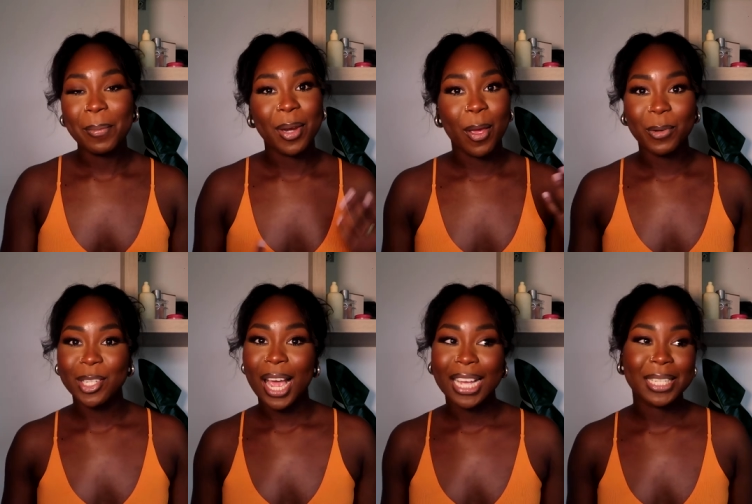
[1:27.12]
Let me know
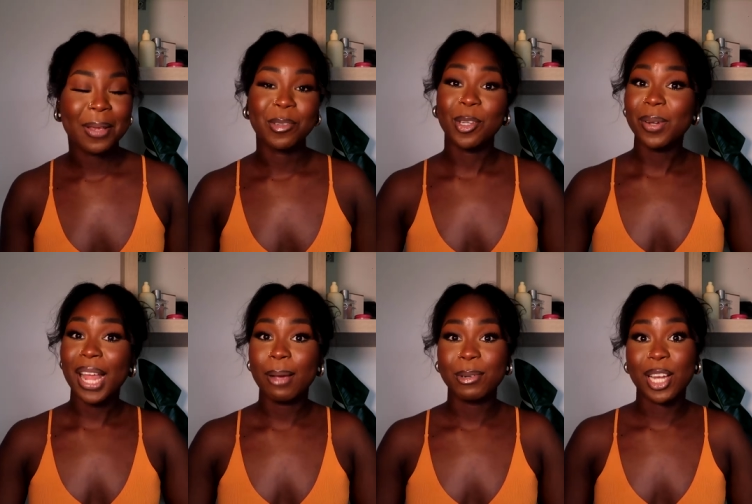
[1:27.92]
which items you
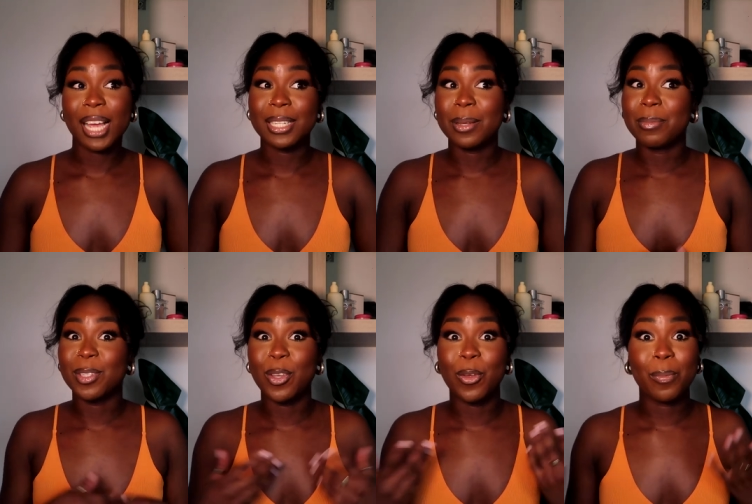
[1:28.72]
like, which
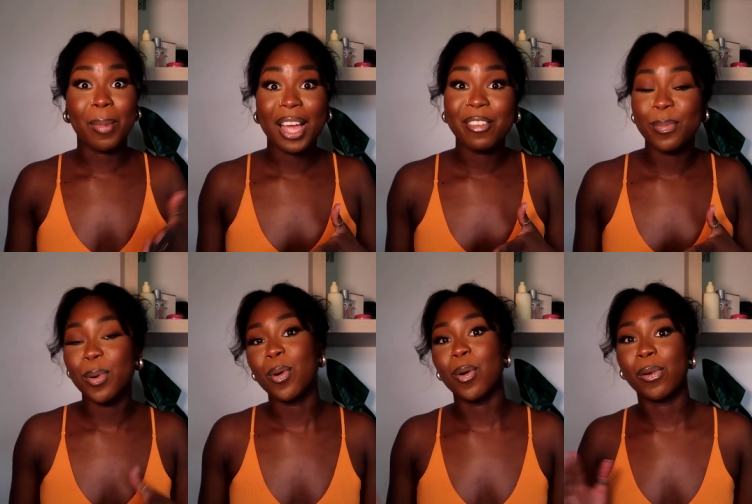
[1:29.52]
items you might have
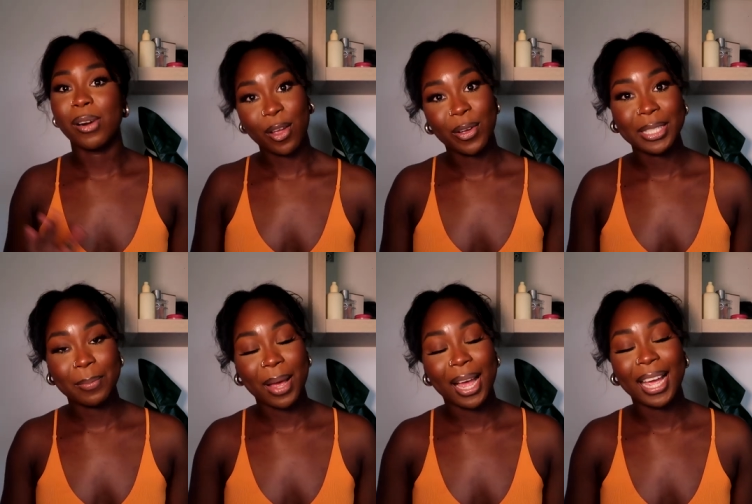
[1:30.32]
bought or are going
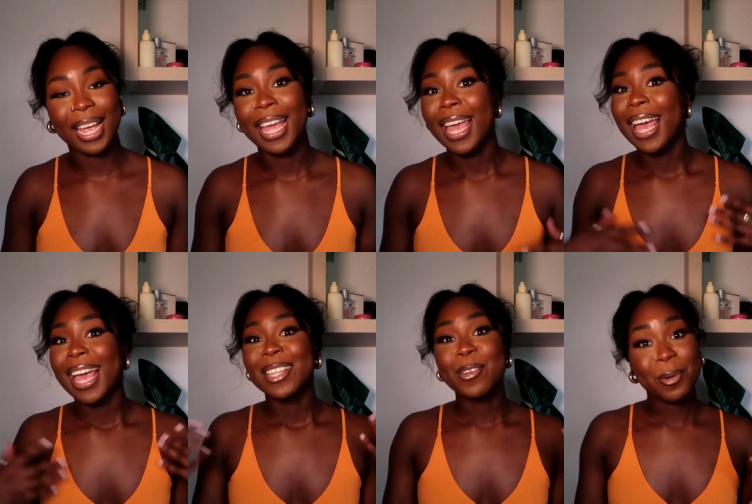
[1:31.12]
to buy
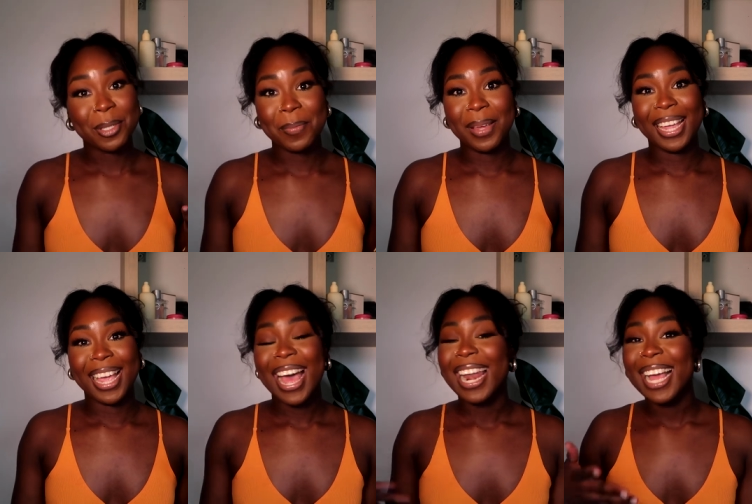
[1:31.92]
talk to
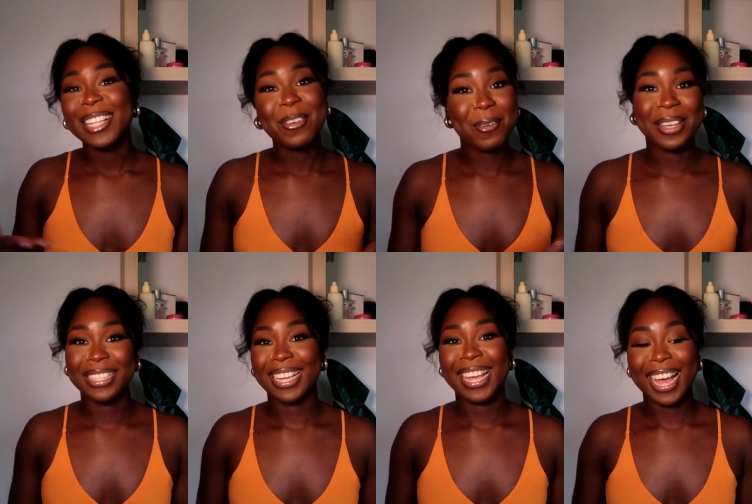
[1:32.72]
me. I like
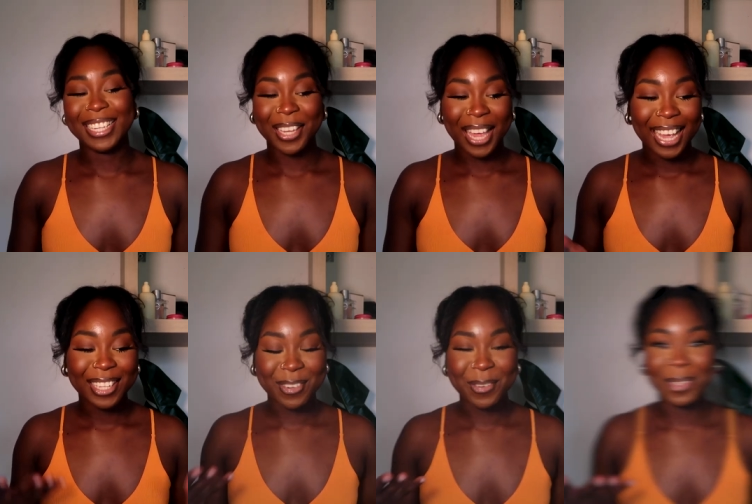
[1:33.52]
talking to you guys,
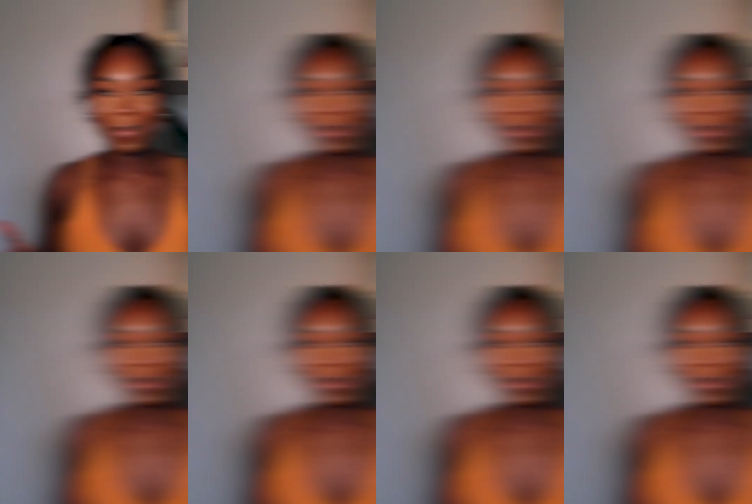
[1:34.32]
okay? Talk